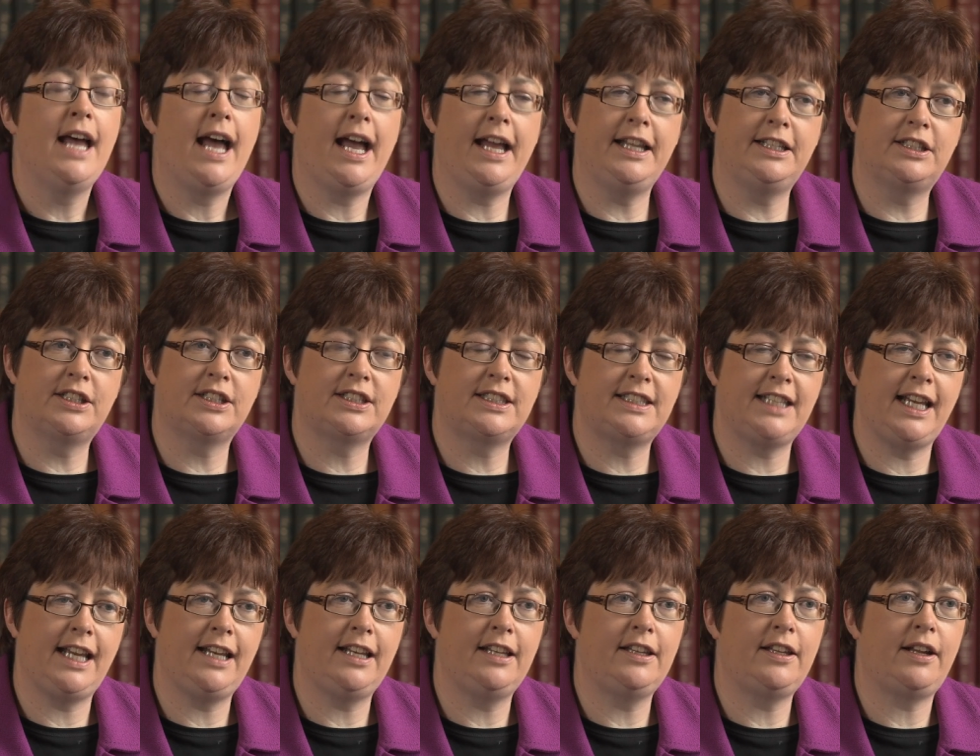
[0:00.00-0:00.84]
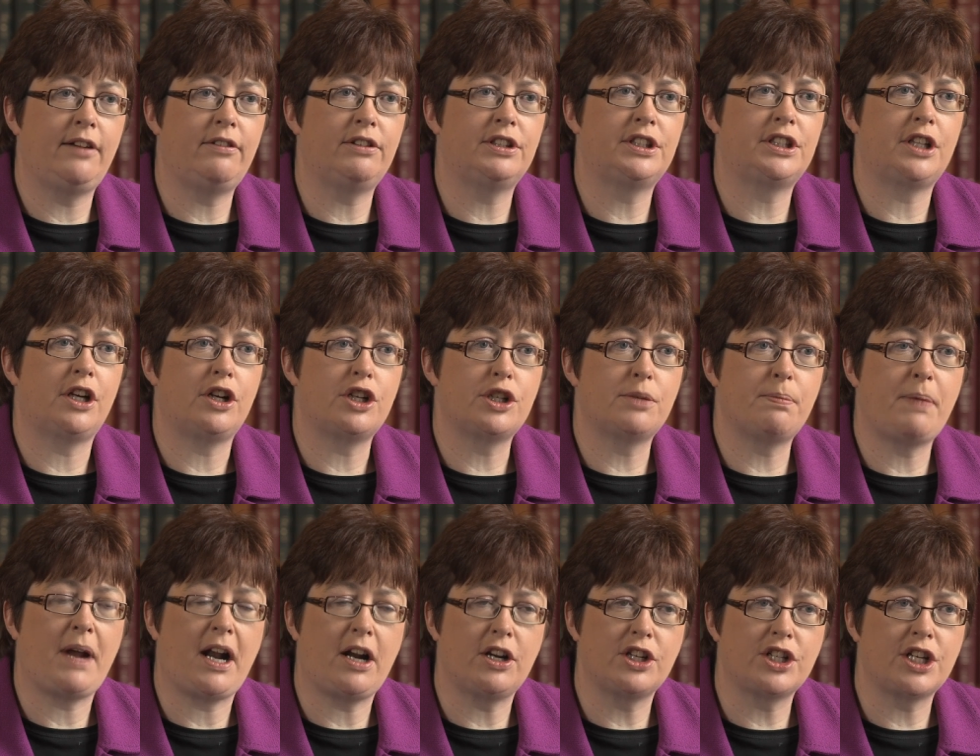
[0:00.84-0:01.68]
and sustaining their research
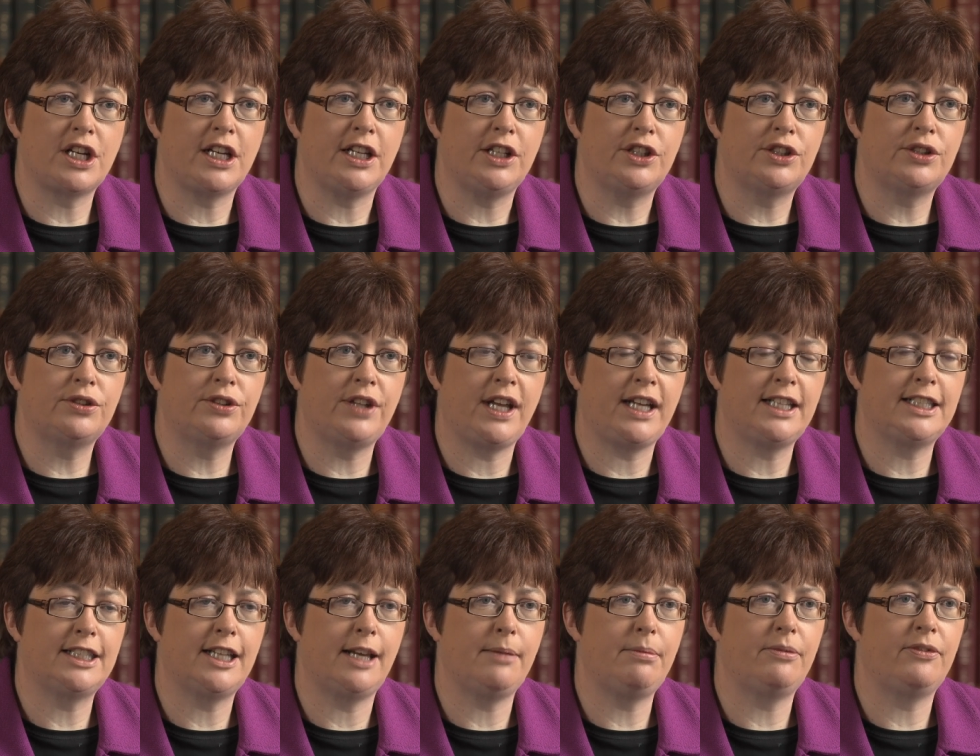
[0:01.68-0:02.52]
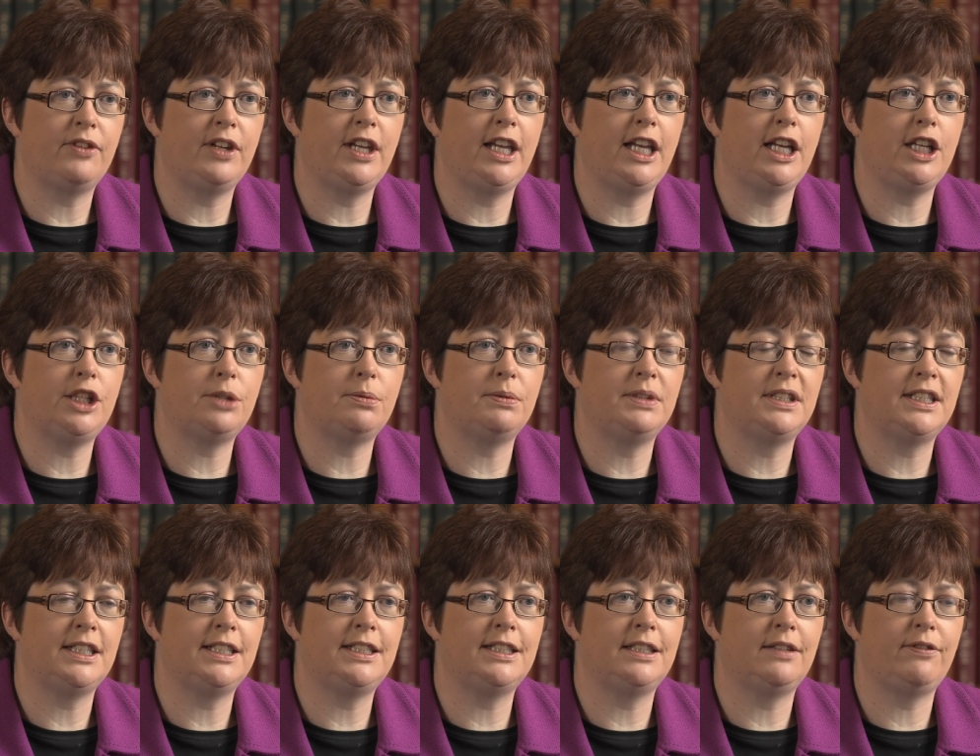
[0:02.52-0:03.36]
partially through that type of engagement
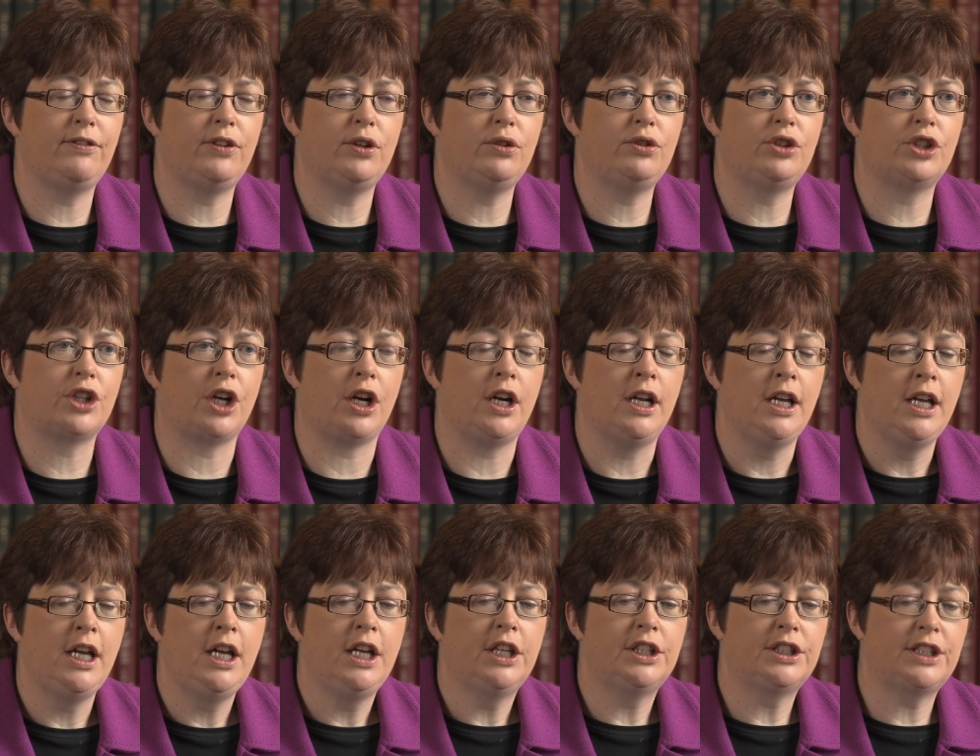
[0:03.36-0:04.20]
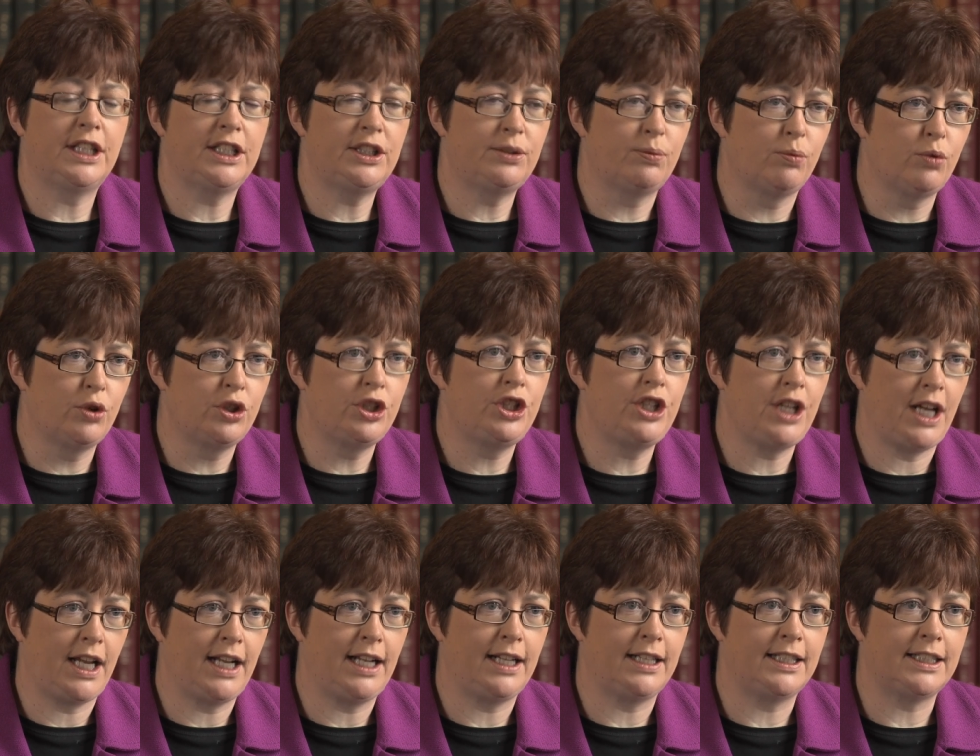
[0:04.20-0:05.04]
into the future. So that's one
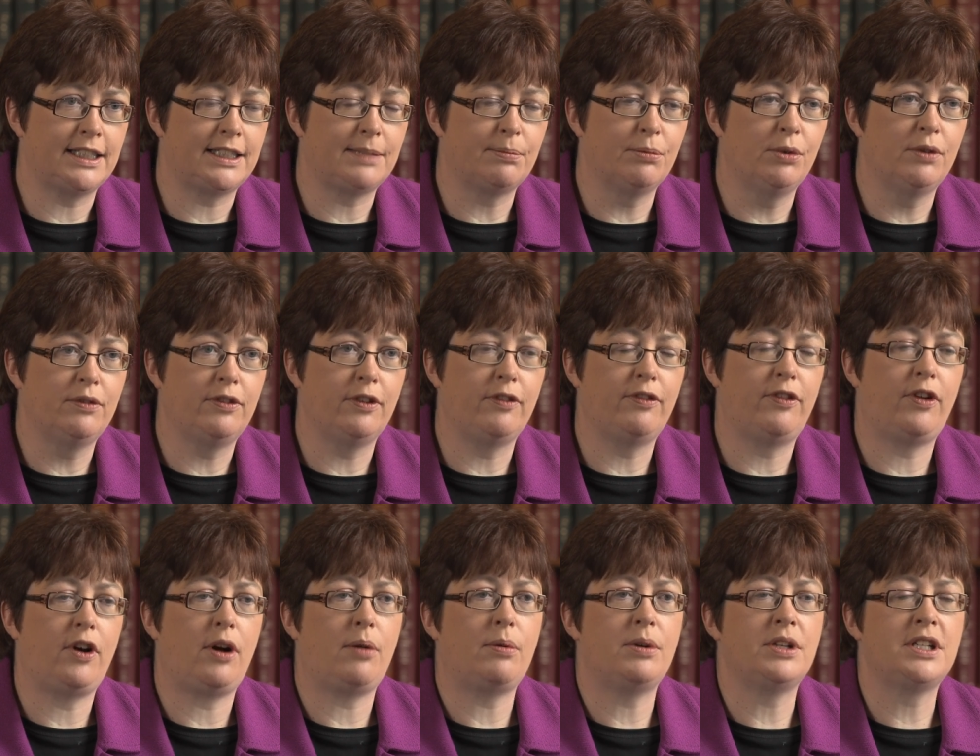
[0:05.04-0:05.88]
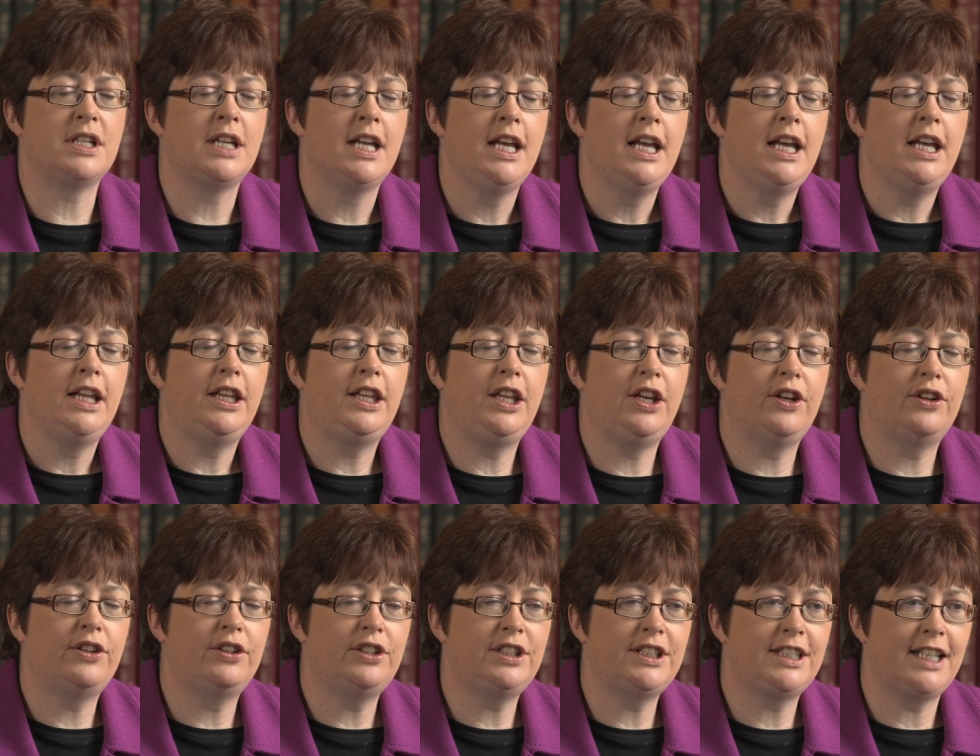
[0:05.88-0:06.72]
channel that's moving forward. The
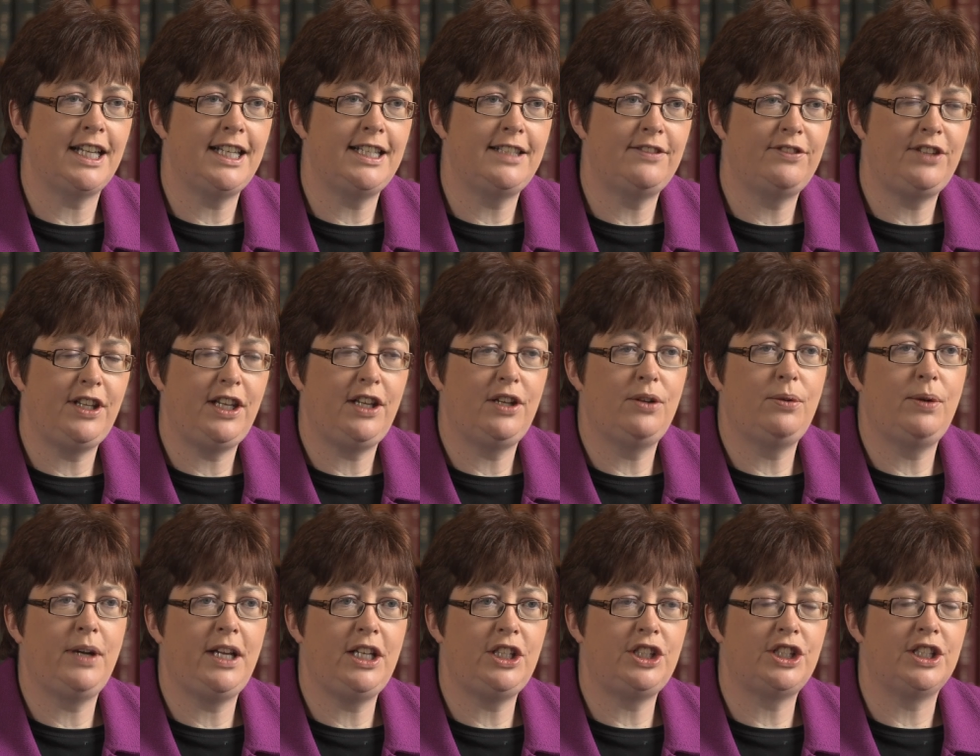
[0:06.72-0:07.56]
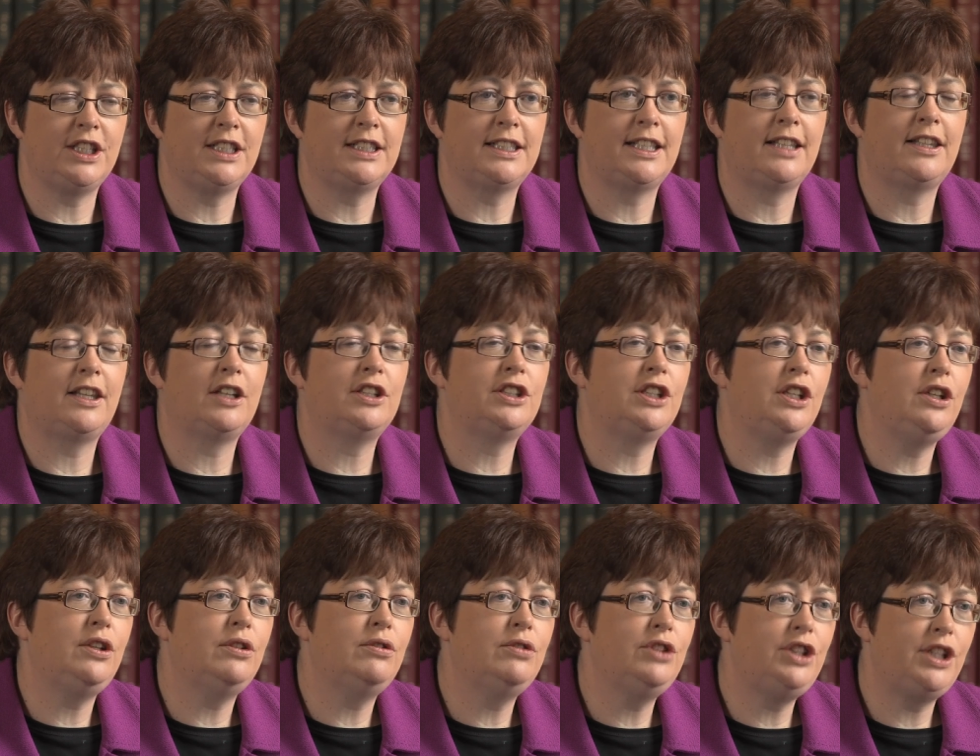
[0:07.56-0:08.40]
other side of the equation is that there's a
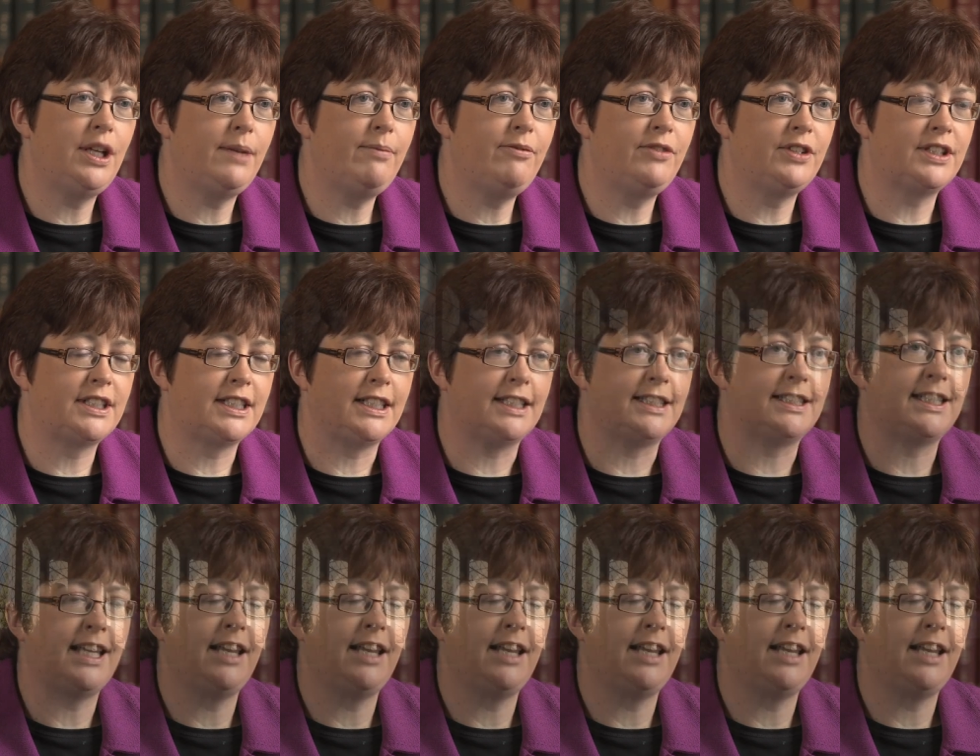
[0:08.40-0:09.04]
huge emphasis